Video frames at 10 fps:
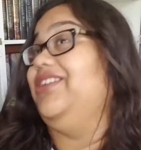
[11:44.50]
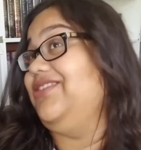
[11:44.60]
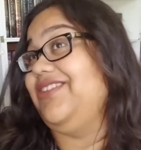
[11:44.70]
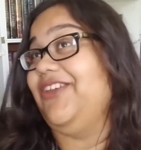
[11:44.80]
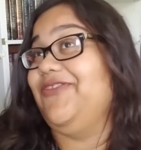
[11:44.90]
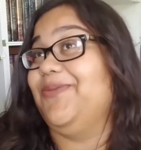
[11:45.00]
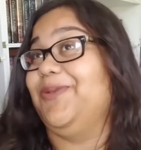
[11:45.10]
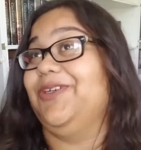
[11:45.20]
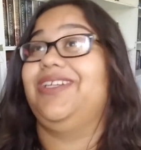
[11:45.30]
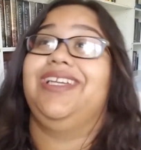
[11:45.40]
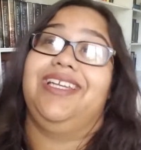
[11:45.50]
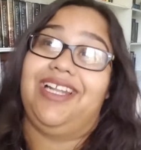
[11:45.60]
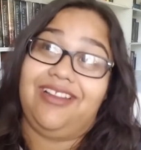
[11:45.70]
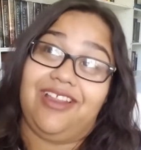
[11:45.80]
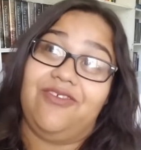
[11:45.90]
just love the book and
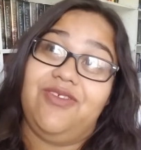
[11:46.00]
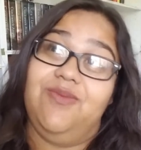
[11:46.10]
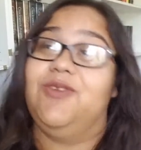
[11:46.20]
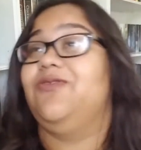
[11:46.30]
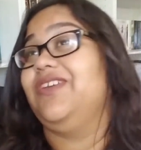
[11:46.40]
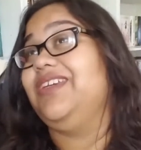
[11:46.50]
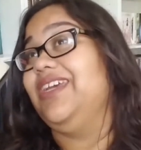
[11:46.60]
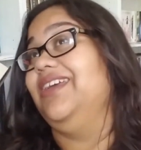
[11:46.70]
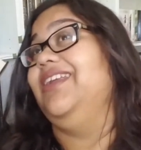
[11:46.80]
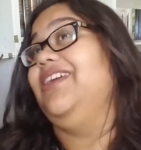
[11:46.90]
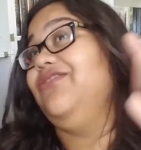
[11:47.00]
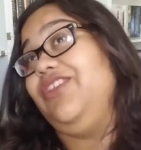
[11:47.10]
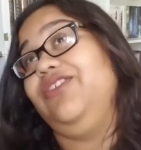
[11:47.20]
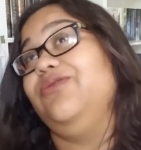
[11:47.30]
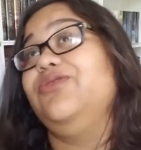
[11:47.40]
I love the movie, and I
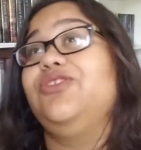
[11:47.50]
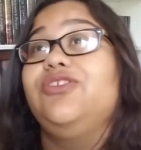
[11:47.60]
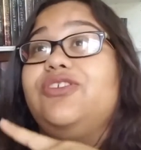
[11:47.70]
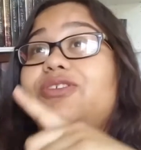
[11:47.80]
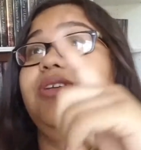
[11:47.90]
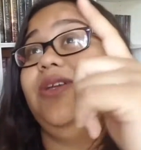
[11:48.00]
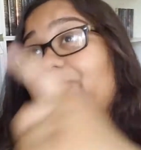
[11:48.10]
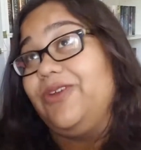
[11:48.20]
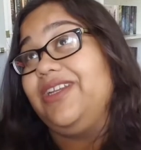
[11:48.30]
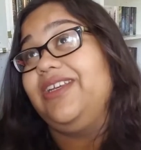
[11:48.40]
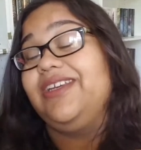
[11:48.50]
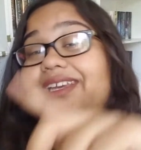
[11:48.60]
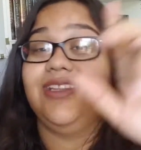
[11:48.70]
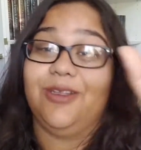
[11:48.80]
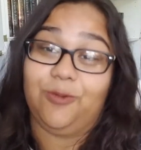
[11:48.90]
think you should read it
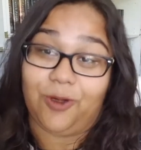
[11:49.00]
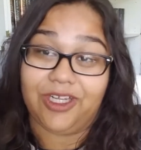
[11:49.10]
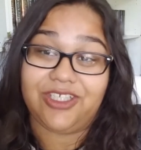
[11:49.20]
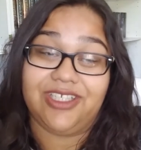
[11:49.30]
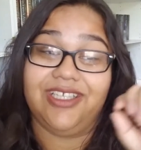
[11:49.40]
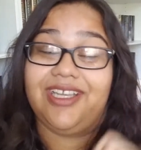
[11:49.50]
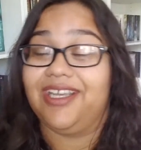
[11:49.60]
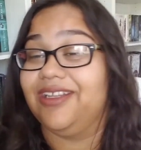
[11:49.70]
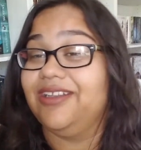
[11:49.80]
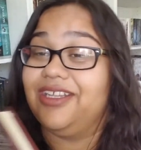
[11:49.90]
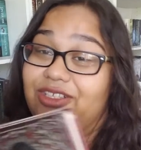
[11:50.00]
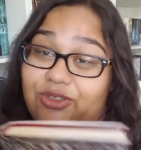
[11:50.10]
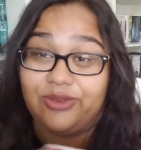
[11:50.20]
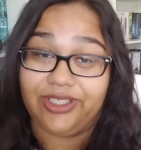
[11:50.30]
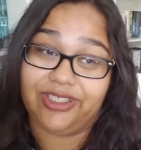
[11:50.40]
and then watch it and
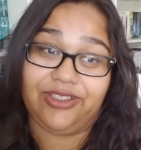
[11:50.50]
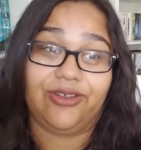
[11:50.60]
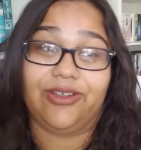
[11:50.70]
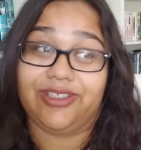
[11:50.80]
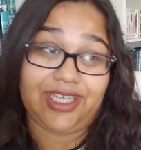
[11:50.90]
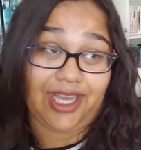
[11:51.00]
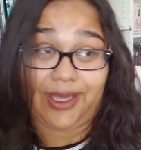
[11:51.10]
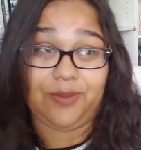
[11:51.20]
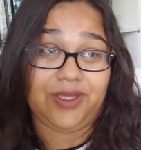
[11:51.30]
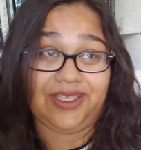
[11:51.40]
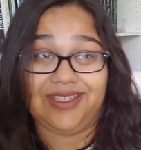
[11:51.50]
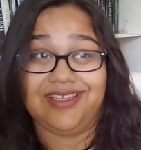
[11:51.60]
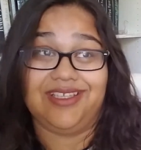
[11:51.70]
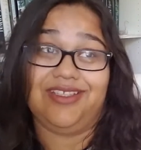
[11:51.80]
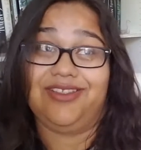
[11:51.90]
enjoy your time
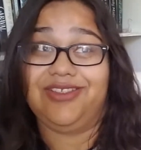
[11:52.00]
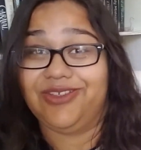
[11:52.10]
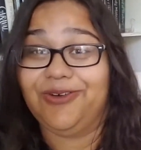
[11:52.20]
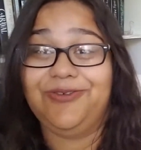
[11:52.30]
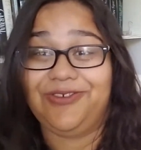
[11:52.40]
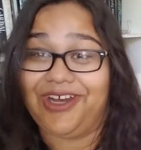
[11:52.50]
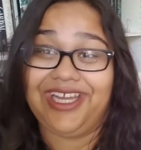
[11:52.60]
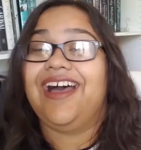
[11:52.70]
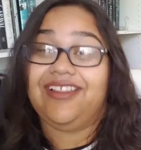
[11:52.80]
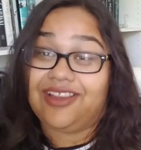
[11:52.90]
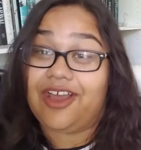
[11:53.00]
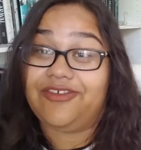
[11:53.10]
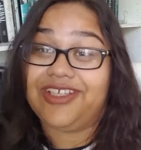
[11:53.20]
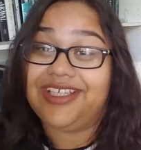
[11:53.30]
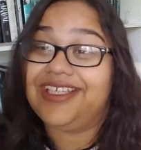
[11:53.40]
because it's so fun. I love
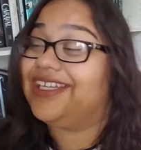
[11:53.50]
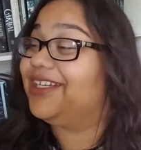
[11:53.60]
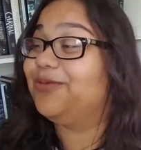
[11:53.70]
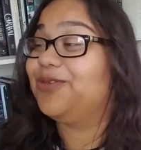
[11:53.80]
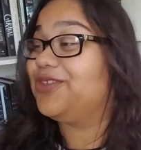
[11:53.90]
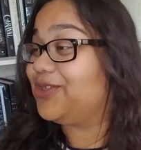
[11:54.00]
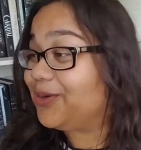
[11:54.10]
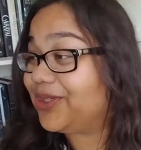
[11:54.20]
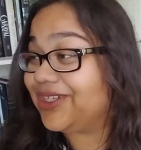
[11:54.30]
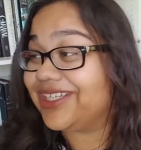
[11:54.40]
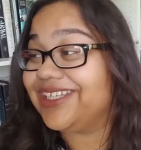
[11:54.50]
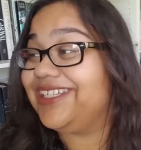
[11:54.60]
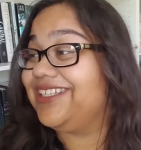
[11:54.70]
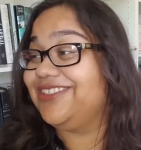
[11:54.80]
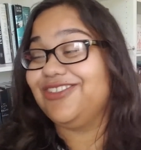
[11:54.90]
it and it was so good
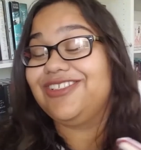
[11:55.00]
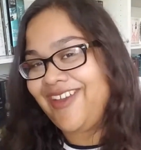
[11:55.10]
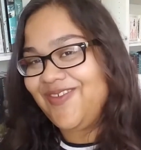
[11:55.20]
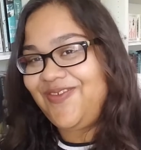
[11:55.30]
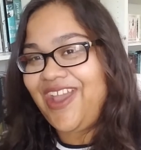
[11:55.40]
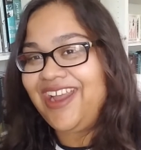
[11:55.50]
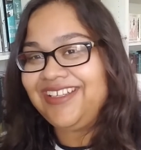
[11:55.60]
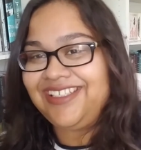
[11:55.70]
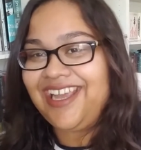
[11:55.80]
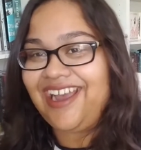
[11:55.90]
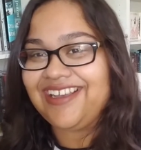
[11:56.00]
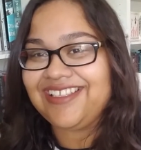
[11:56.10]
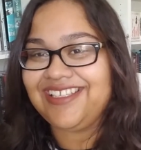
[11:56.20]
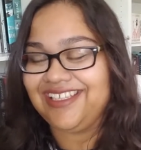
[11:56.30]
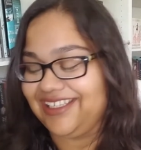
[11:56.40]
and it's just
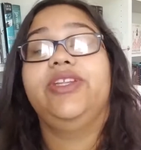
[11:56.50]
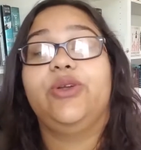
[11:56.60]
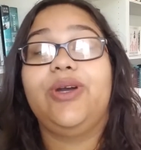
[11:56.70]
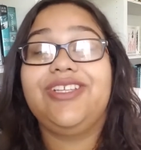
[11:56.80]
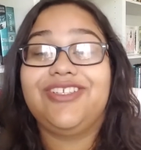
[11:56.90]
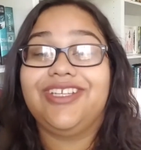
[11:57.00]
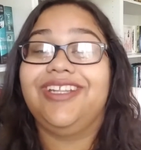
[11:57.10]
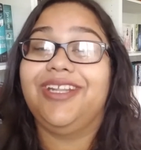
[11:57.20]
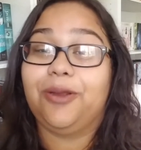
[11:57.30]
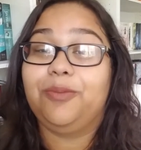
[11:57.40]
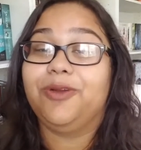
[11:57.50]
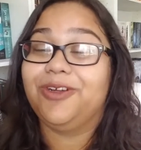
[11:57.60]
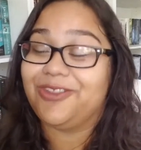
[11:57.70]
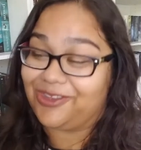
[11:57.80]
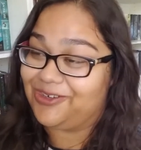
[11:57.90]
fantastic. Question
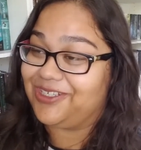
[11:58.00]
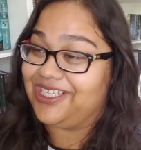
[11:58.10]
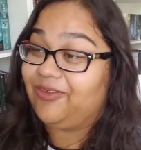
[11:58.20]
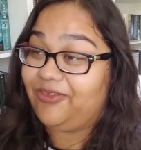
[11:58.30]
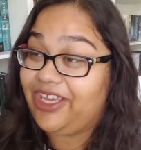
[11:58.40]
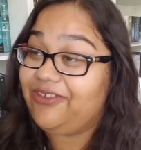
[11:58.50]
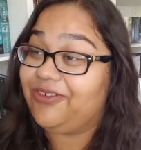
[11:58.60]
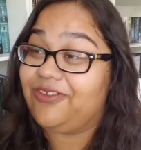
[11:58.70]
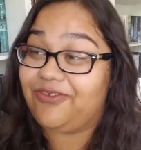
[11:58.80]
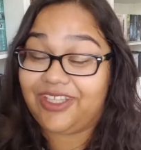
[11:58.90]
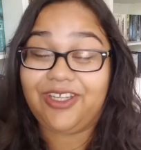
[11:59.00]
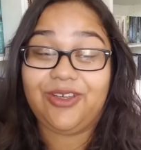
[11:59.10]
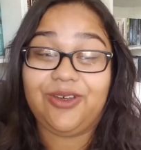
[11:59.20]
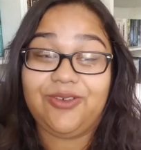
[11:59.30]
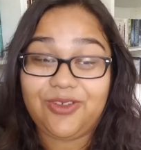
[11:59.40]
number 13. Favorite
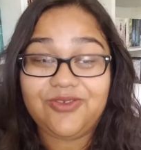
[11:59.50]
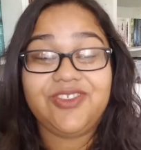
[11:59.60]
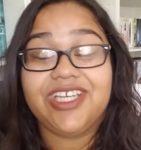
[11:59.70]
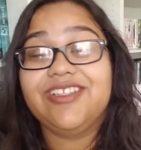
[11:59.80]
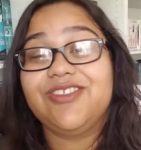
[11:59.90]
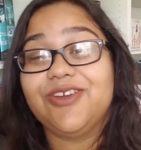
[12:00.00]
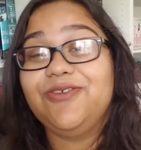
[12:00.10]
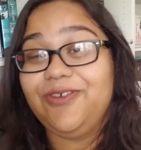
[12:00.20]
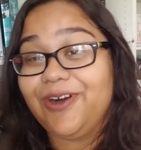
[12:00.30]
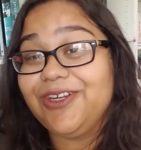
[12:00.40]
video you've done so far